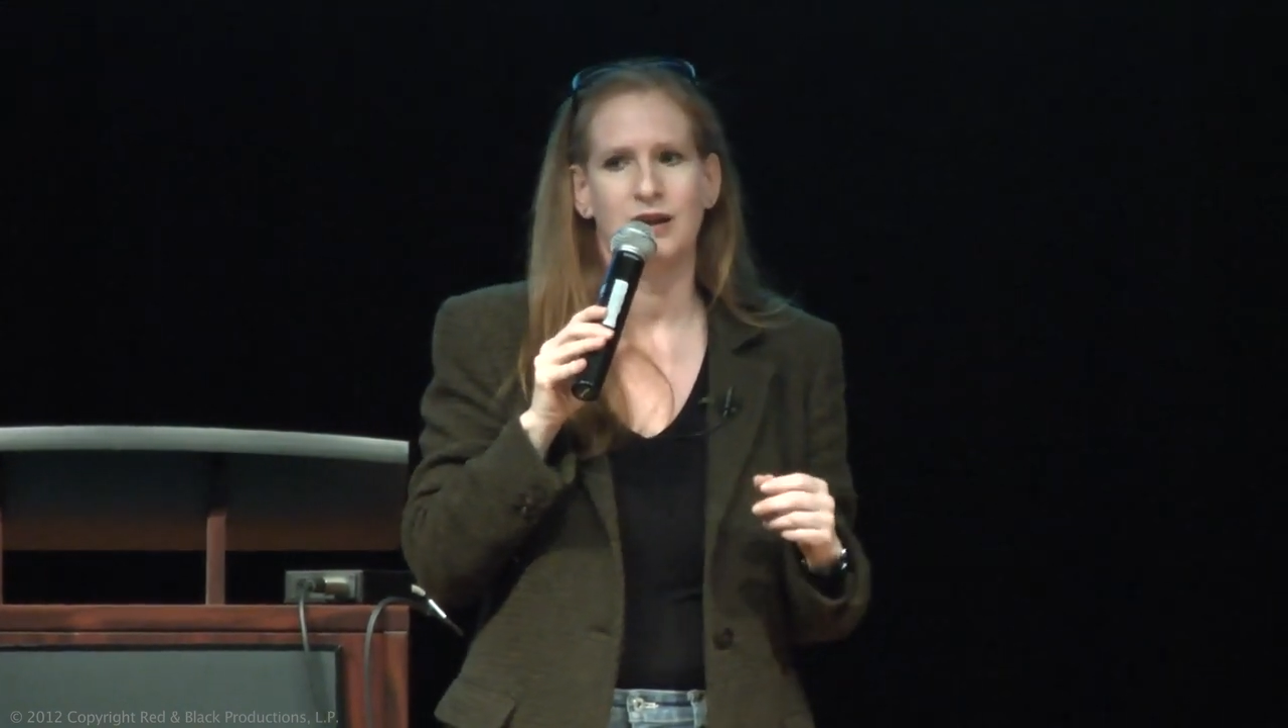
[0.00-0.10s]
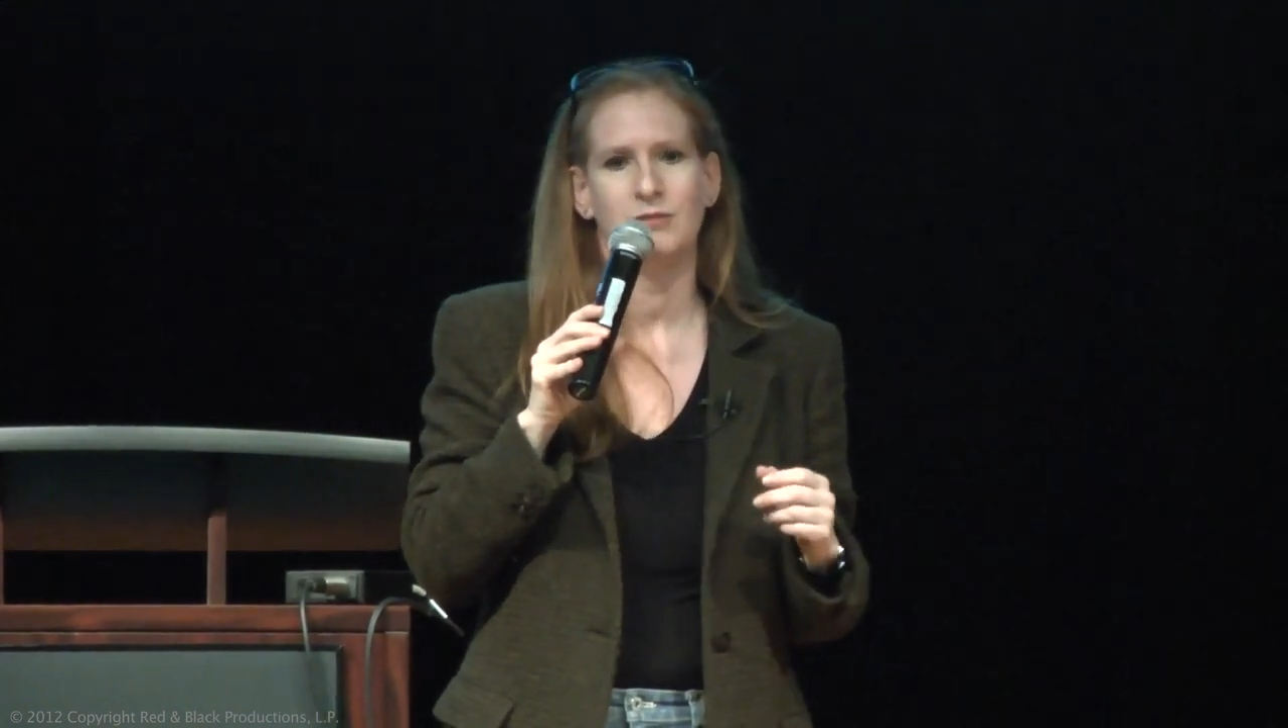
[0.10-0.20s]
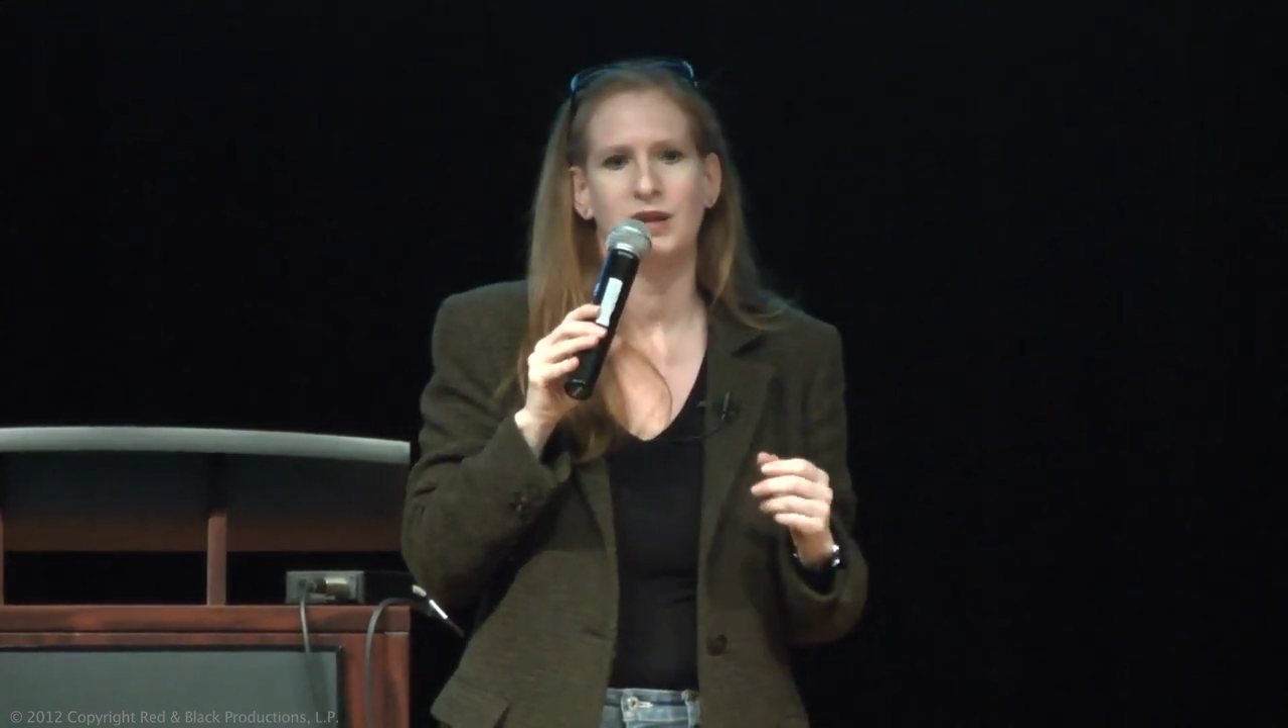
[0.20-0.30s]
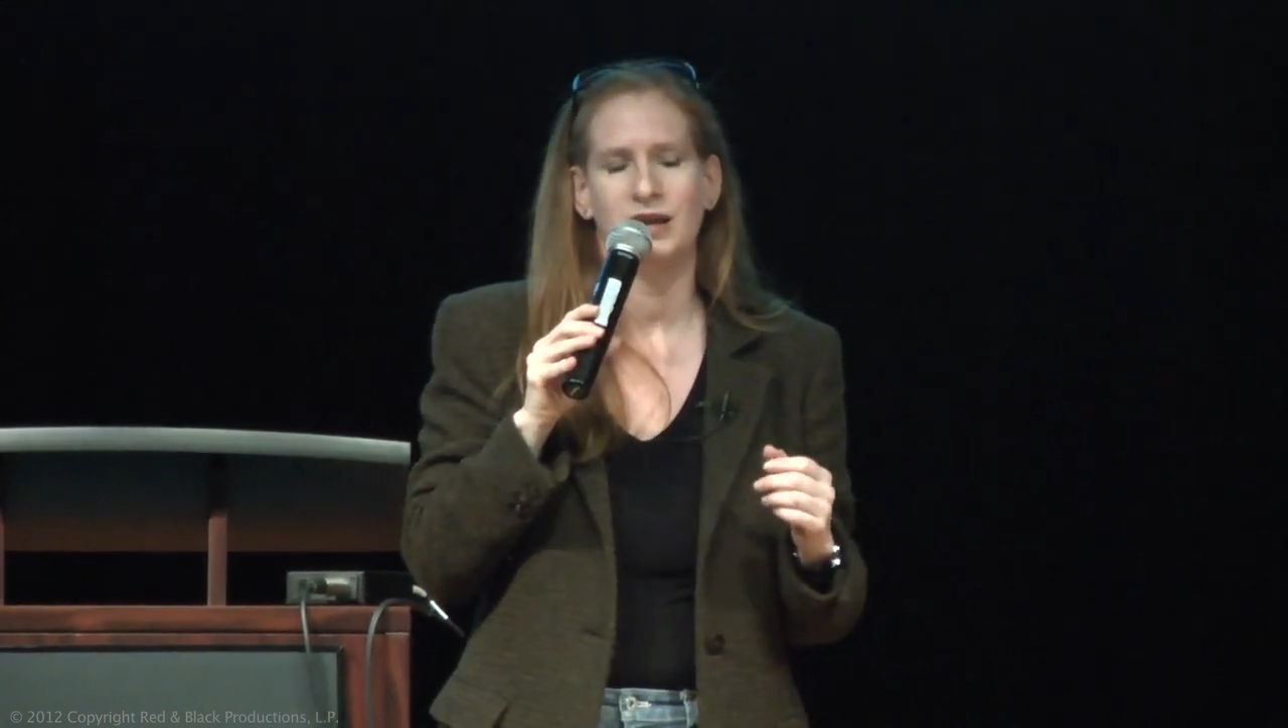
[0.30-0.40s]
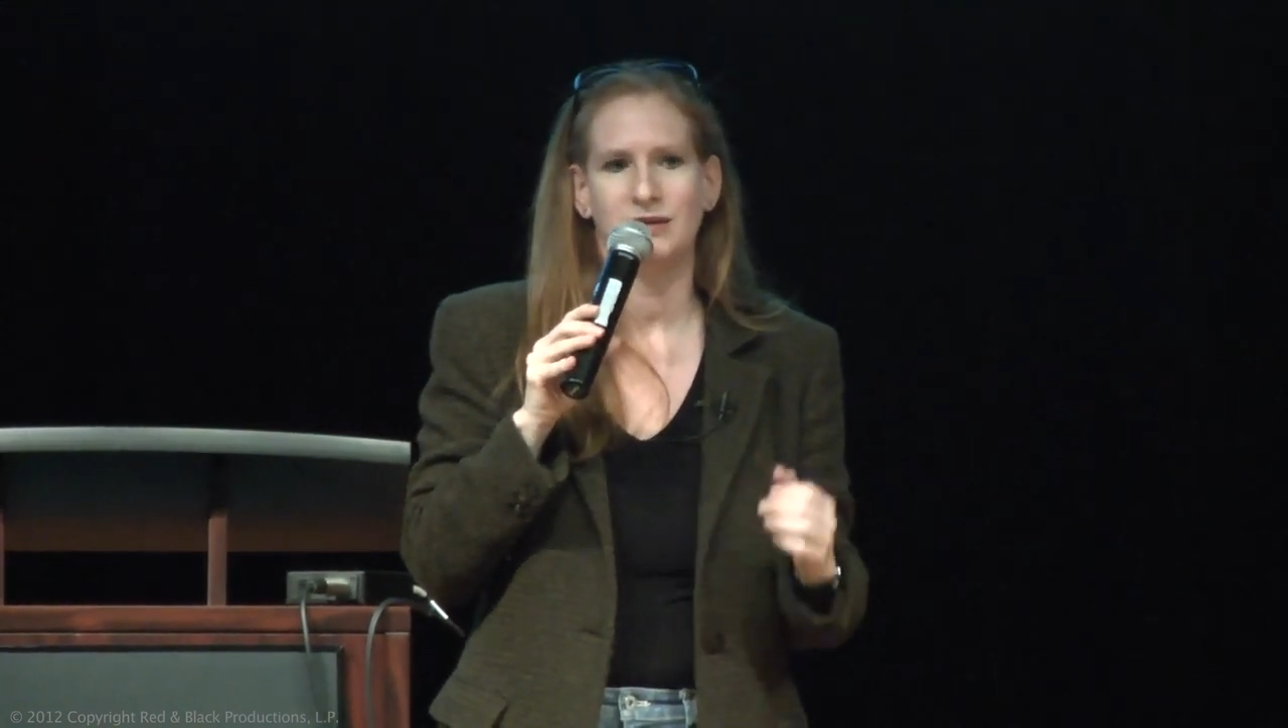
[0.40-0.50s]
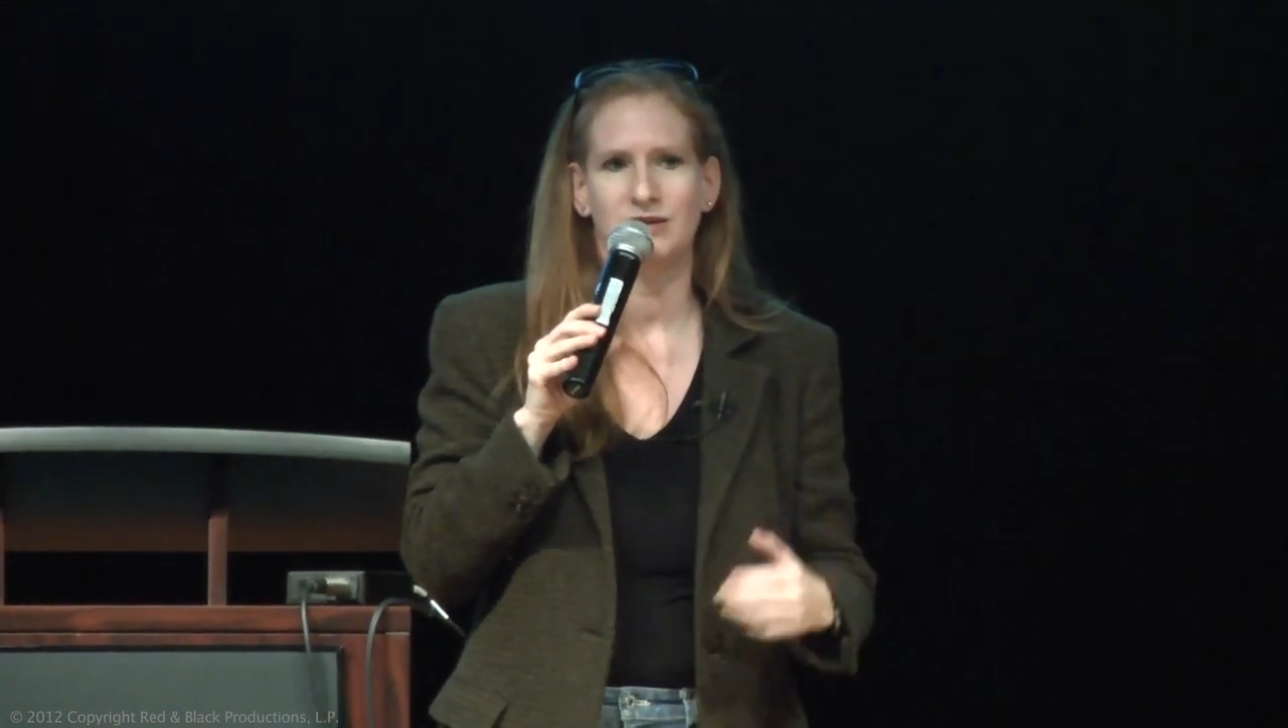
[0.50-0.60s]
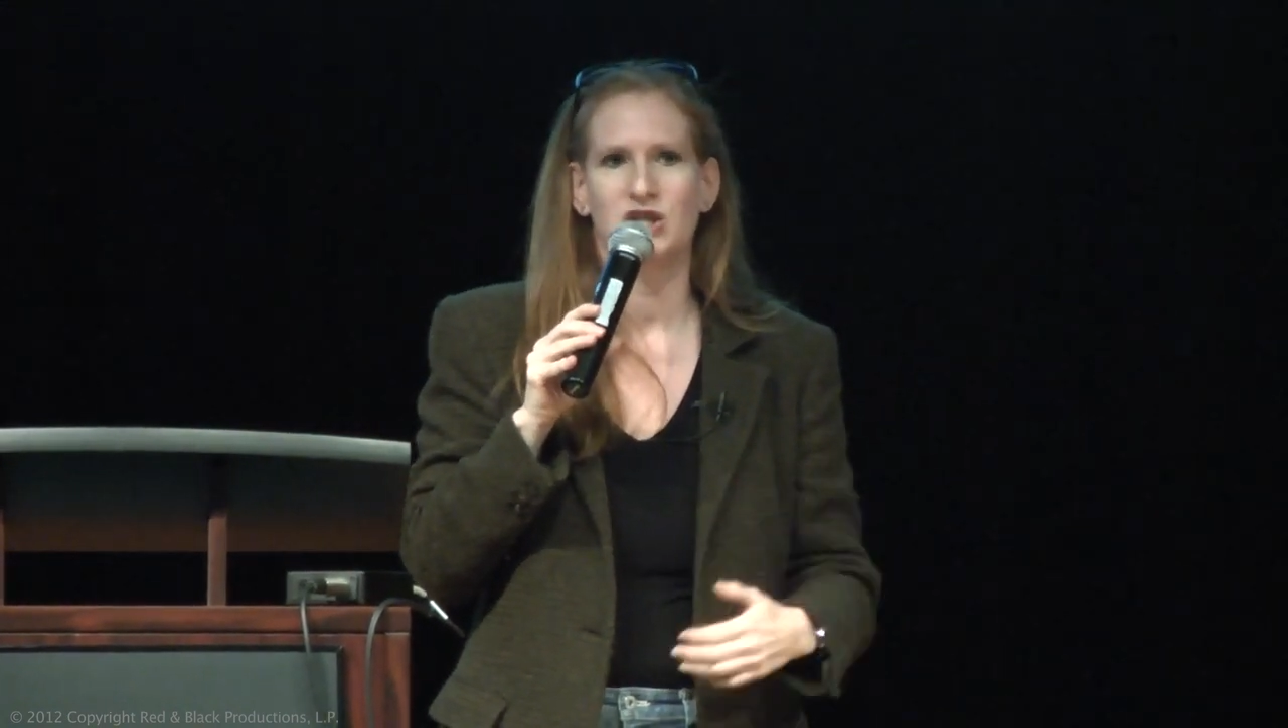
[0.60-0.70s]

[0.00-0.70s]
and I'm like,